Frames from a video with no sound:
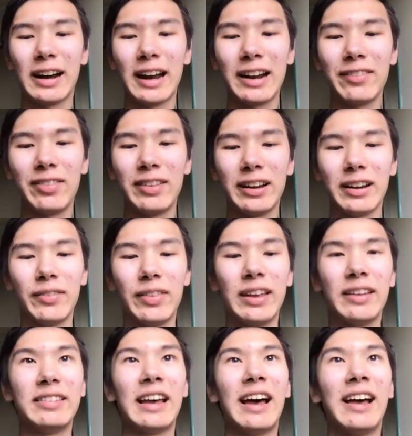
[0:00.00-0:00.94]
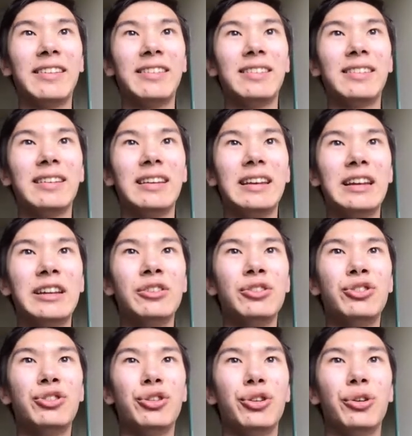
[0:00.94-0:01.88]
of think of this as
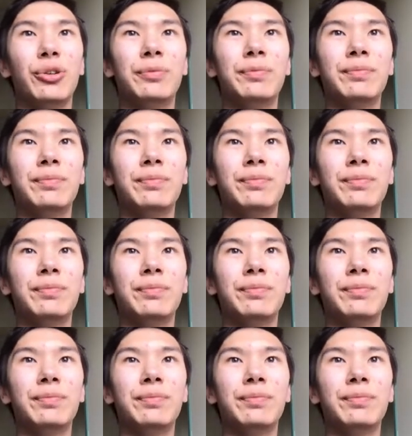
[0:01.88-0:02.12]
into